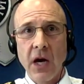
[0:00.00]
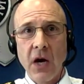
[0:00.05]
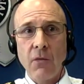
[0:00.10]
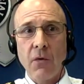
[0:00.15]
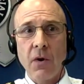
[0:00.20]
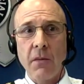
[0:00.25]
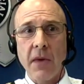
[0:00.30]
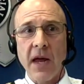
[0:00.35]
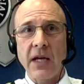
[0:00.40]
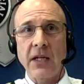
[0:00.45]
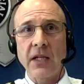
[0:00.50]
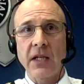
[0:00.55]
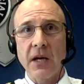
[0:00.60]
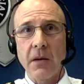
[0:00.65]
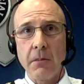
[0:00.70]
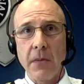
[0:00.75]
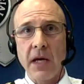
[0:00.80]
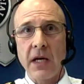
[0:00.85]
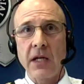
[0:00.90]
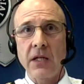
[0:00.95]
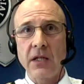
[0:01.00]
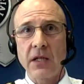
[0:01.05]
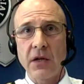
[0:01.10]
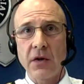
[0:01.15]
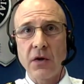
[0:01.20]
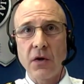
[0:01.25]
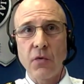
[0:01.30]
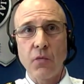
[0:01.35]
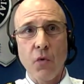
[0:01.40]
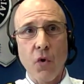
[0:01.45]
remained committed to
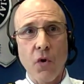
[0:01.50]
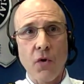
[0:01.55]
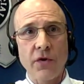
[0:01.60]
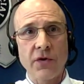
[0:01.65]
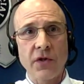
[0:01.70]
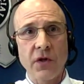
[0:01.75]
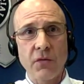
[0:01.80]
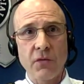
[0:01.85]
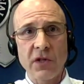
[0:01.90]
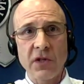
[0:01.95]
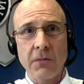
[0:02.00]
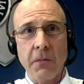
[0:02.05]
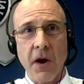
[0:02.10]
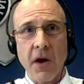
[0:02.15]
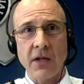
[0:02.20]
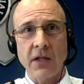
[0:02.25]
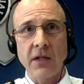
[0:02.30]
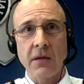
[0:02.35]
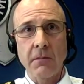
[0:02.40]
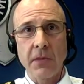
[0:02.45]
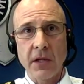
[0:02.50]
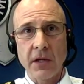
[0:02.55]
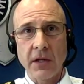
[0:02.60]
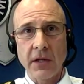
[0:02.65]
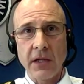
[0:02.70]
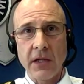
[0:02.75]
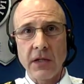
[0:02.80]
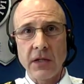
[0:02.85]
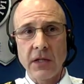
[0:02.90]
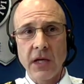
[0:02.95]
their roles and
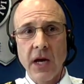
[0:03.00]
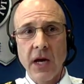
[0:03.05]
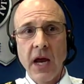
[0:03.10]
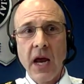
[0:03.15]
responsibilities